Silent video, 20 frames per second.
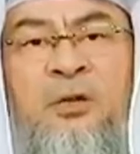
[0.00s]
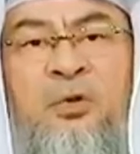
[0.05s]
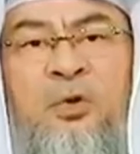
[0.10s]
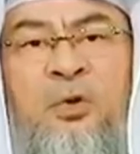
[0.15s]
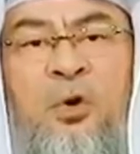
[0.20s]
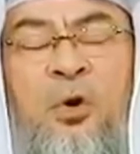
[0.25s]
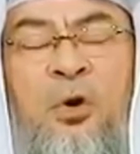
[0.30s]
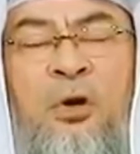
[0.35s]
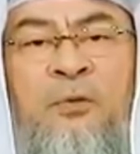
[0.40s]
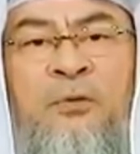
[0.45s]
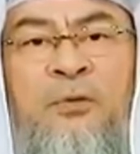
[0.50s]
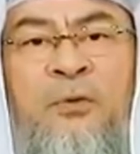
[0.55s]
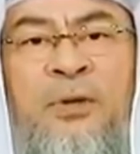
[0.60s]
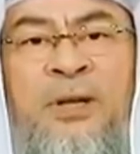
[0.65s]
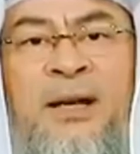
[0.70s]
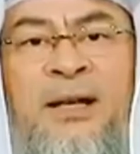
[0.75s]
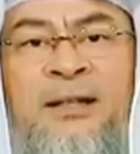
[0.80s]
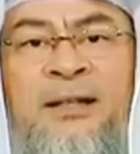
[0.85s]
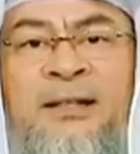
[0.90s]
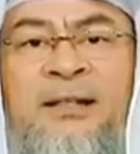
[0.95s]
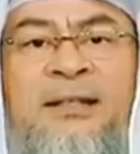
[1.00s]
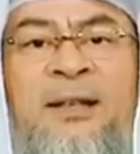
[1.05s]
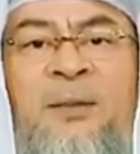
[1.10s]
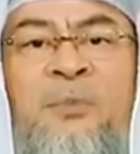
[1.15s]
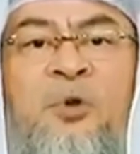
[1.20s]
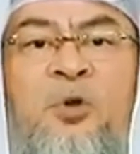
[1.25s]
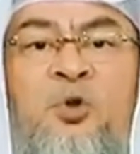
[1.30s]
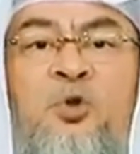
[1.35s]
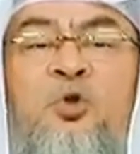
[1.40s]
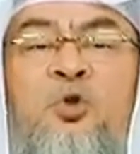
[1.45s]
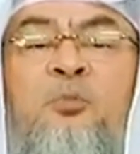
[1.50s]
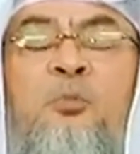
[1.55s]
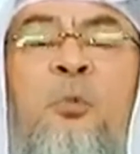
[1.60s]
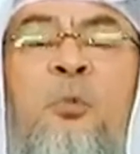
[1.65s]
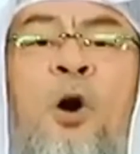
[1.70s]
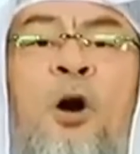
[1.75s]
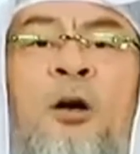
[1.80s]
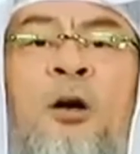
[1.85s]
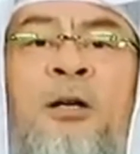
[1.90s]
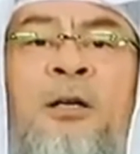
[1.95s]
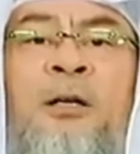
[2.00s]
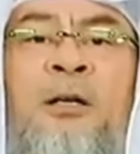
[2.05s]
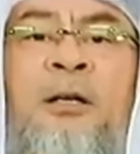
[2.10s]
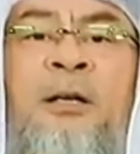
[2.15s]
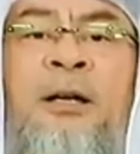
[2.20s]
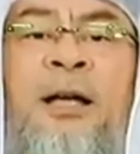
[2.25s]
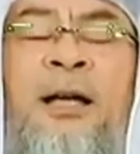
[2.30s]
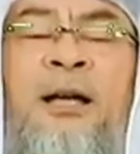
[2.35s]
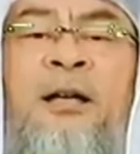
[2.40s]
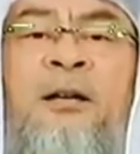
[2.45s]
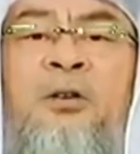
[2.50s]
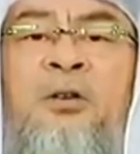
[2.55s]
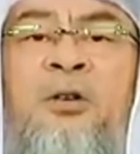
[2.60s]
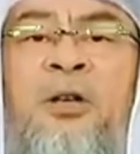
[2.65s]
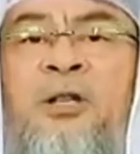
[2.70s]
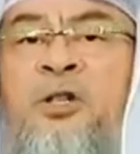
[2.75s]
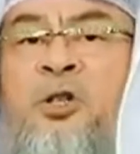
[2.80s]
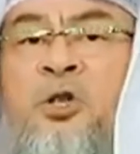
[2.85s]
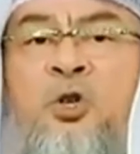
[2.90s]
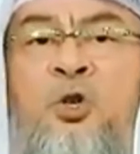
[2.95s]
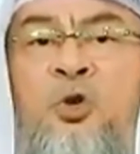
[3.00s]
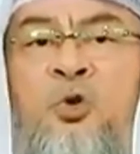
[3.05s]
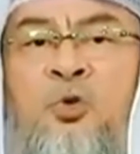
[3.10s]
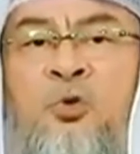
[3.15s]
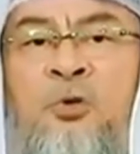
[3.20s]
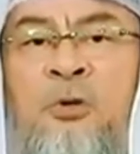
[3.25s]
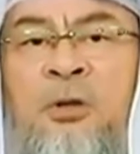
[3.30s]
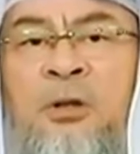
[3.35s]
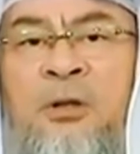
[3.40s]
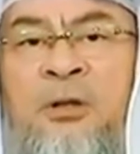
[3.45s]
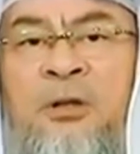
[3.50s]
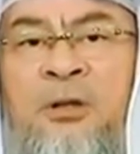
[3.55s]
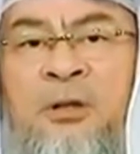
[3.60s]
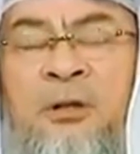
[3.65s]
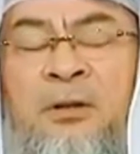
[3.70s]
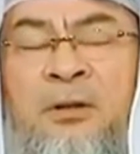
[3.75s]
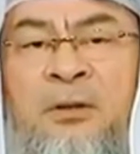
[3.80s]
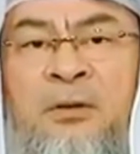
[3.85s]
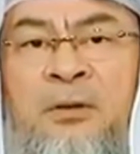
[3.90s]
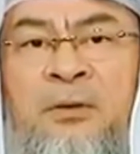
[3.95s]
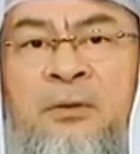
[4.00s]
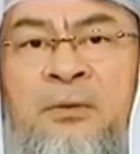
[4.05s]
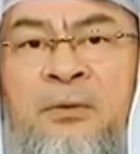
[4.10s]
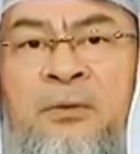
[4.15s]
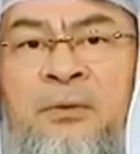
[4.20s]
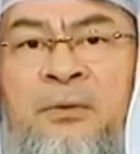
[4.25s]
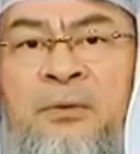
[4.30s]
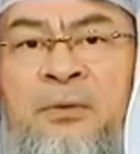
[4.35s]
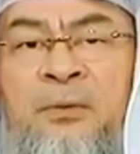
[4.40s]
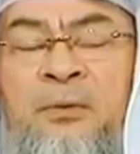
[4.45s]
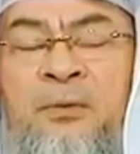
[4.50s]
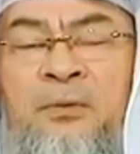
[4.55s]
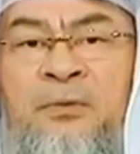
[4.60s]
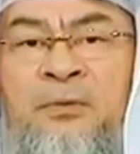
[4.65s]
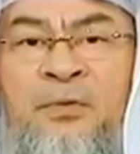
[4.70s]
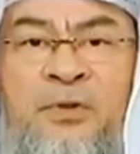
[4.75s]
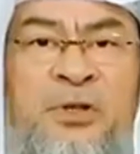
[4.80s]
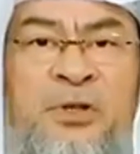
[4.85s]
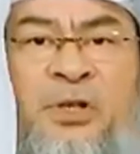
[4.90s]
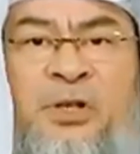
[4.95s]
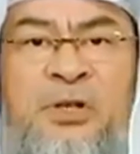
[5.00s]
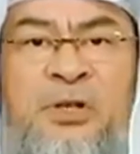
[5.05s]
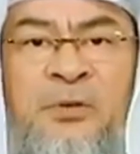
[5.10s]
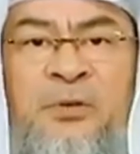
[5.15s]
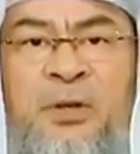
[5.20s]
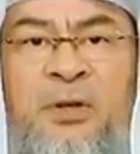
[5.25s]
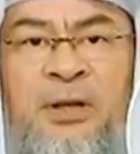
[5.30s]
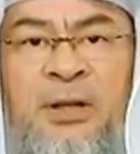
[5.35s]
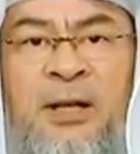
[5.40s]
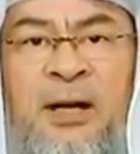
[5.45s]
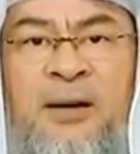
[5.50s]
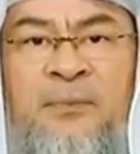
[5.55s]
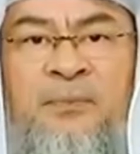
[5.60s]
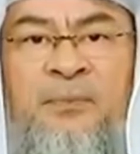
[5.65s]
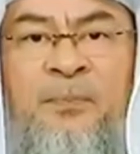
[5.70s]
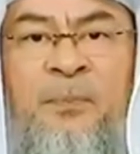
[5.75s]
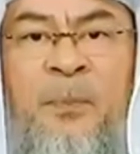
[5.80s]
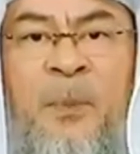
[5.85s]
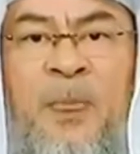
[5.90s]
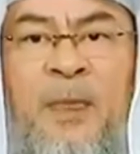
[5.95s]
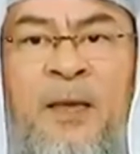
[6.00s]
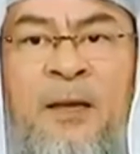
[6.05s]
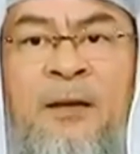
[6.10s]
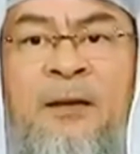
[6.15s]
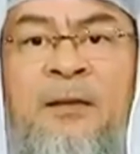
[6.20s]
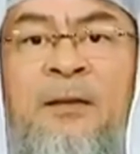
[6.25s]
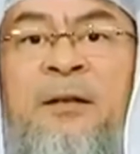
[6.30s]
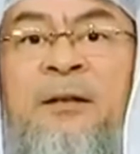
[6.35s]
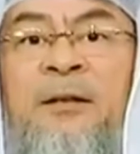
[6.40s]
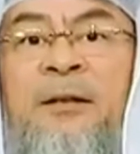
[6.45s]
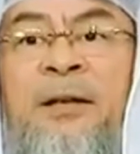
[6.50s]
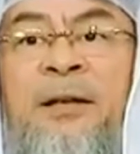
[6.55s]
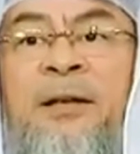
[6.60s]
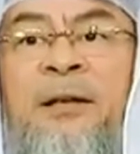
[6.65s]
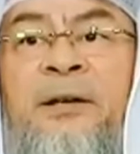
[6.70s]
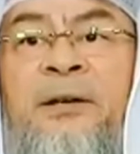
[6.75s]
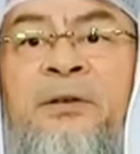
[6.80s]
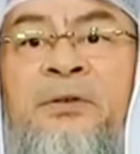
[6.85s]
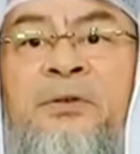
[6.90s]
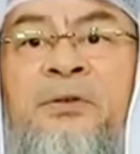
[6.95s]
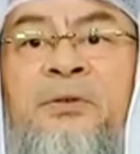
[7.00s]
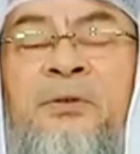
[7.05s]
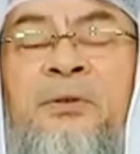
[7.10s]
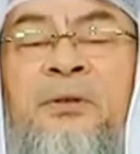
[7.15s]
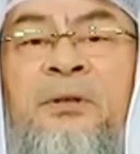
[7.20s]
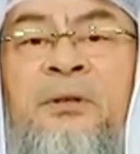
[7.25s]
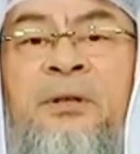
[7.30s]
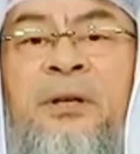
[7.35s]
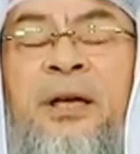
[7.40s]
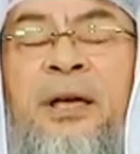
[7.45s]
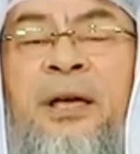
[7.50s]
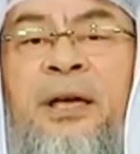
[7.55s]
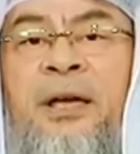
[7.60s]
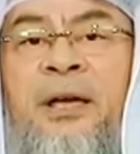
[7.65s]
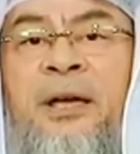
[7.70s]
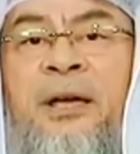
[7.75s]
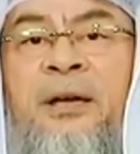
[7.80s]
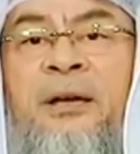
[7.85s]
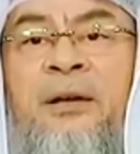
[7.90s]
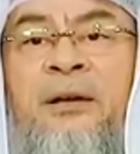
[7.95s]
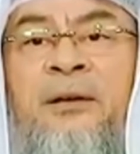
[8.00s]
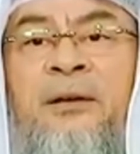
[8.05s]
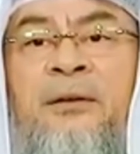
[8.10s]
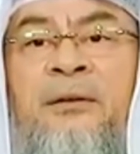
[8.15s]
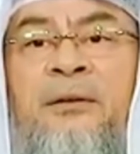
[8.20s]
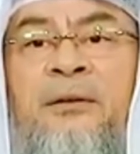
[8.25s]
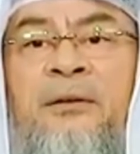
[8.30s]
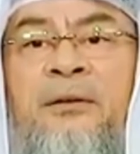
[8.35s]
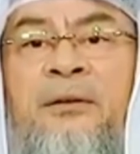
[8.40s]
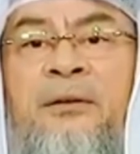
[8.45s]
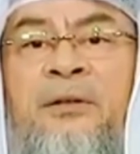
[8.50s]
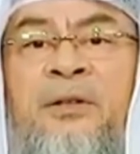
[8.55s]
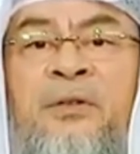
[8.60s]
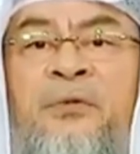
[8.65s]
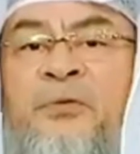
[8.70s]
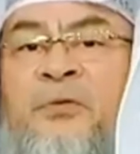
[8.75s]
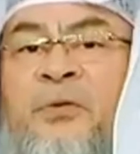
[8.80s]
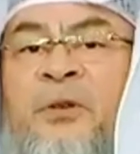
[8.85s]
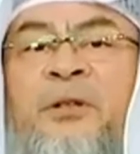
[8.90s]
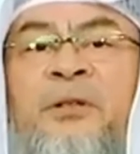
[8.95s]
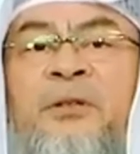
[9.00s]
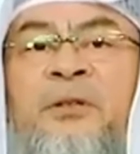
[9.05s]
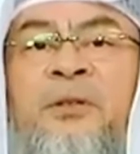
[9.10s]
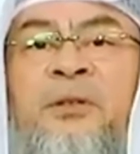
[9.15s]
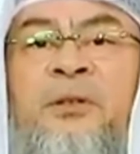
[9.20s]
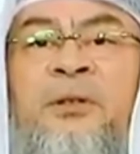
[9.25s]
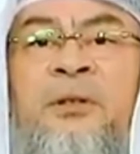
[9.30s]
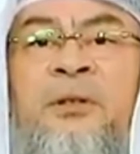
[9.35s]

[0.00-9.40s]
to call for that except to mock and ridicule the verses of Allah. There is a difference